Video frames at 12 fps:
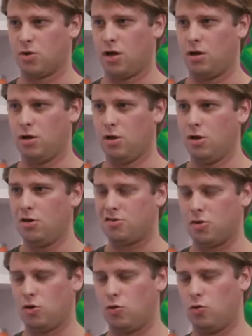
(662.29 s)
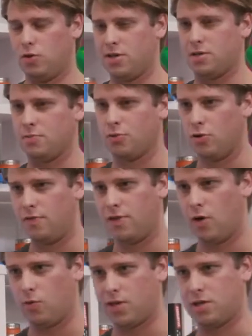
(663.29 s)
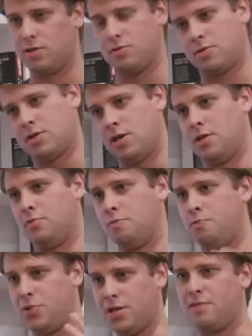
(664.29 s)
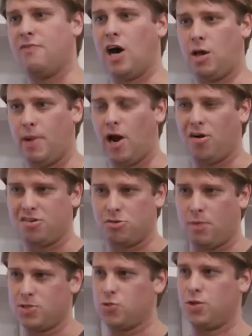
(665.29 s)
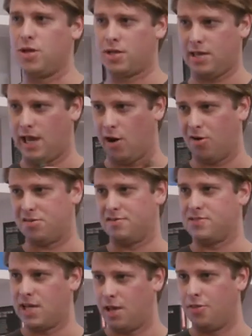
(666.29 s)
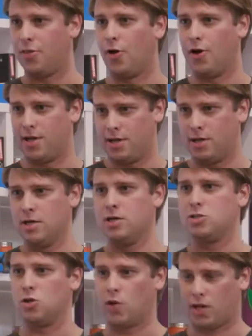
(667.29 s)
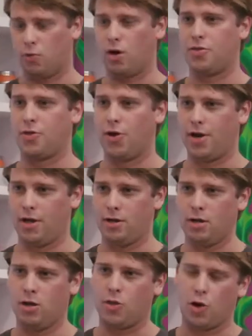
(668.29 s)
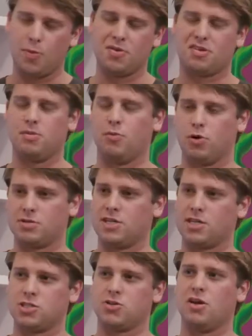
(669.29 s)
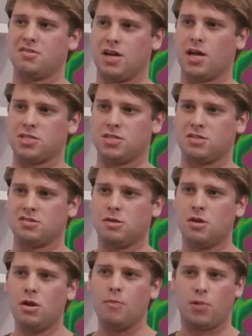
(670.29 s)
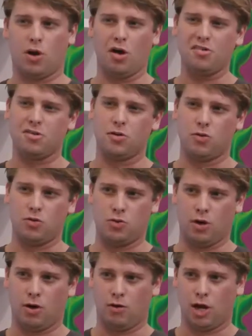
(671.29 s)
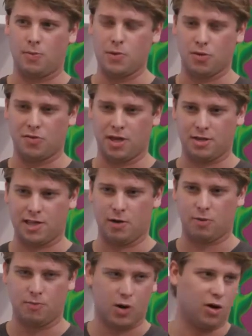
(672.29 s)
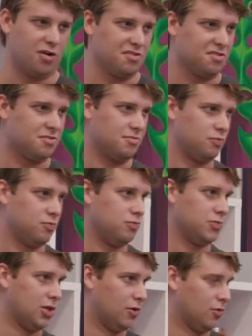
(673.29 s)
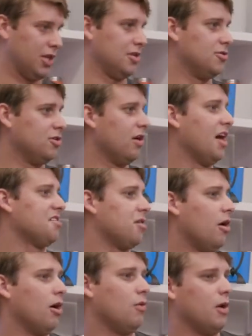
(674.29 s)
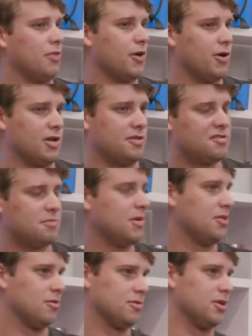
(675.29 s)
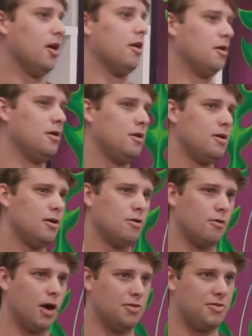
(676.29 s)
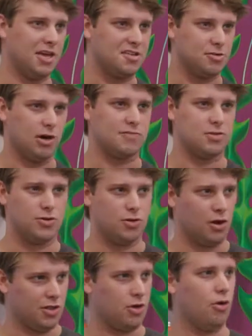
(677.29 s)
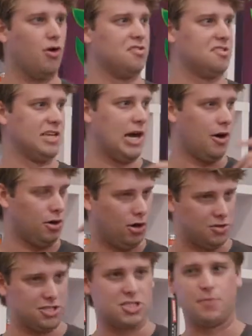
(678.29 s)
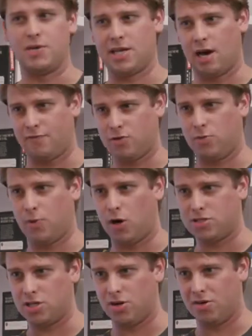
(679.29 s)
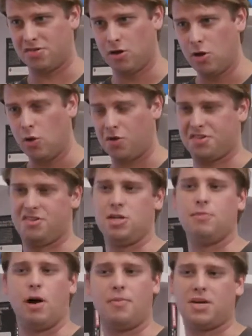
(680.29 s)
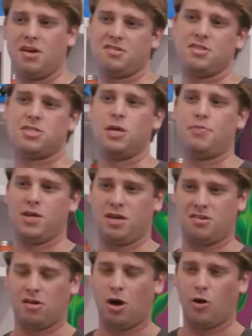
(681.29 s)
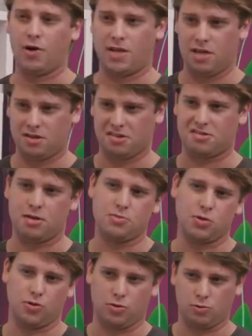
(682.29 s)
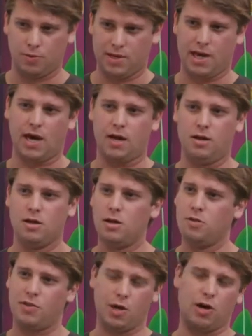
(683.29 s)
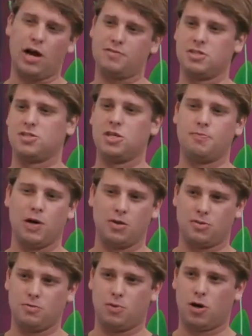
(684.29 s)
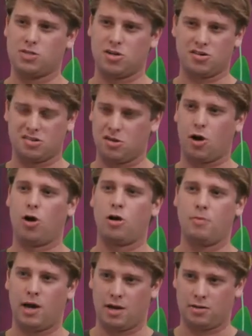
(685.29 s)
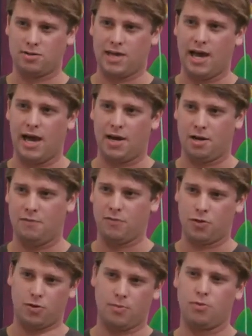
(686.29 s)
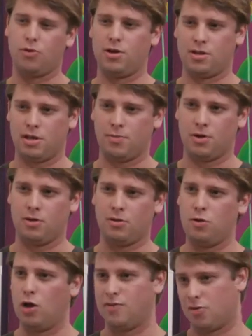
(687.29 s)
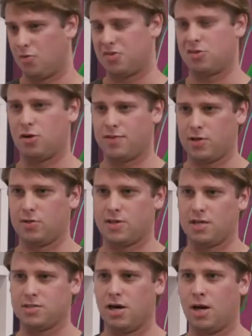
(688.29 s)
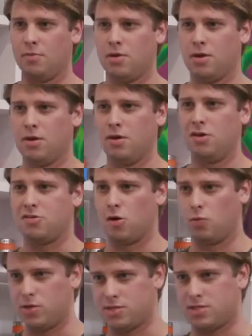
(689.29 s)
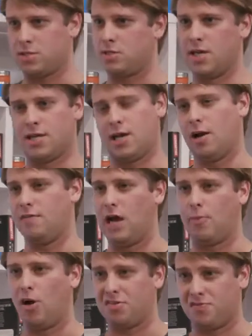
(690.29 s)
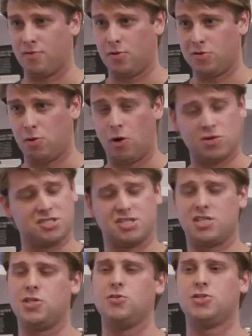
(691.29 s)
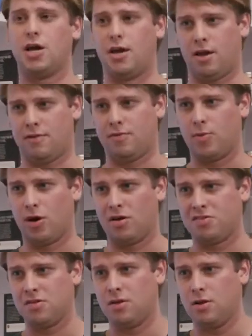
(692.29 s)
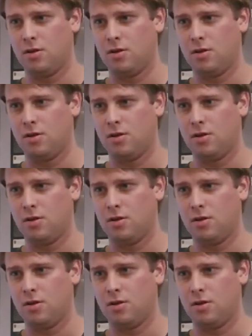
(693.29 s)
right? So we can prove that we can, in peak volume hours, right, between like the hours of 10:30 to like 1:30, 30% more ticket transactions. But also, a lot of people think that when bars, when they do last call at 1:30, it doesn't mean they're done, right? They still have to do all the closing out, all the tipping out for the bartenders. What's neat about, because the tipping is already in the subtotal when we add it, they don't have to tip out the bartenders. It's automatically added for their employee number, whoever was serving you at that time. So we take care of that process for them as well, which is a huge headache for bars.